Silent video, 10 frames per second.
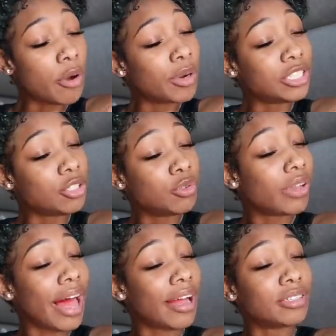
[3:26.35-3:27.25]
on what you
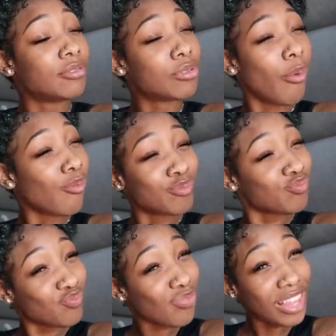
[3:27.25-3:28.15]
like
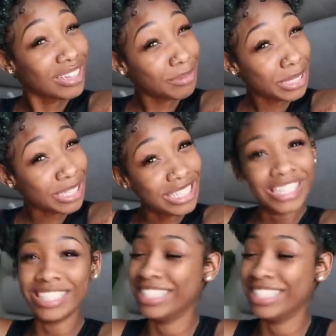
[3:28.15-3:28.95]
it depends